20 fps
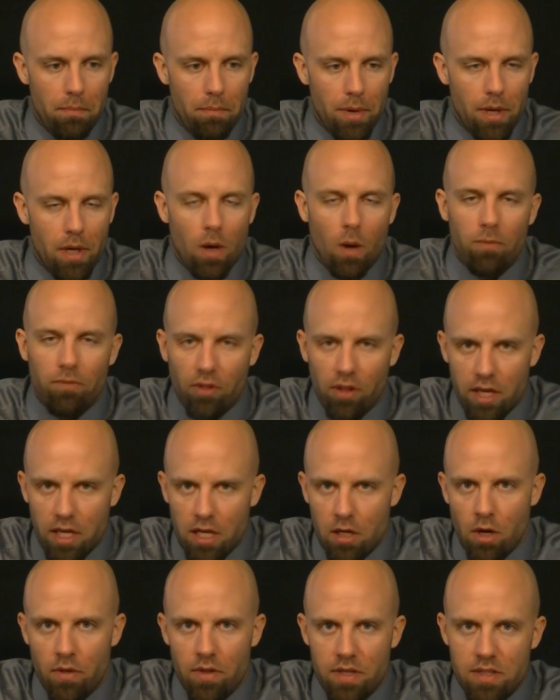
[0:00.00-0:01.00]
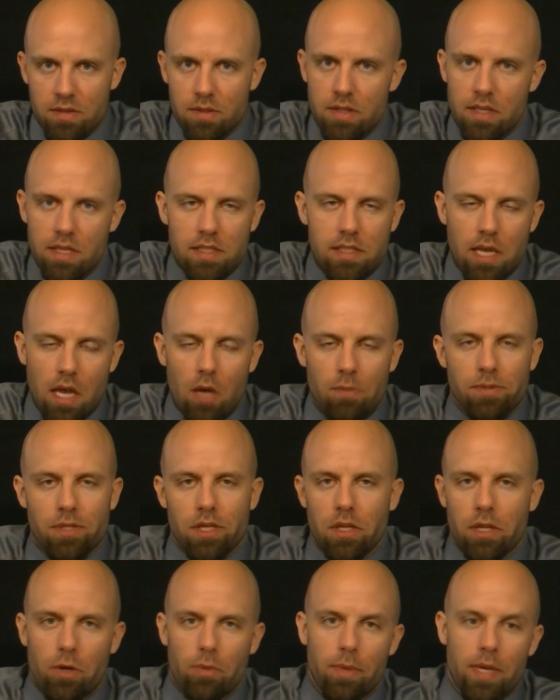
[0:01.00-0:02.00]
But hopefully, this helps a
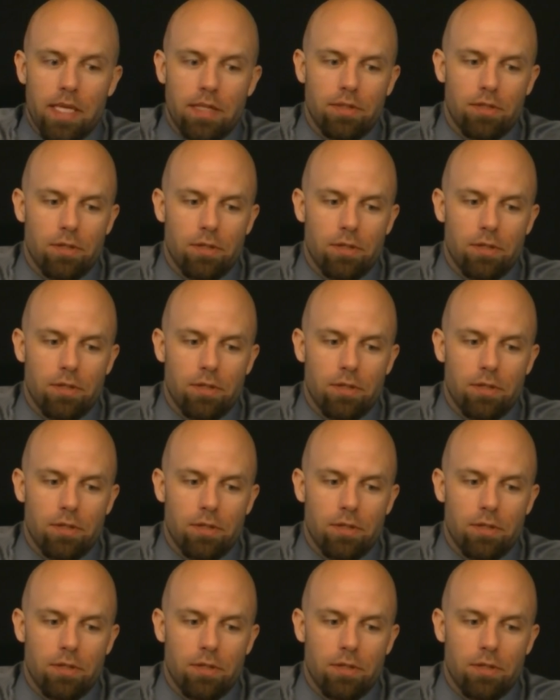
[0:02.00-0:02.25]
little bit.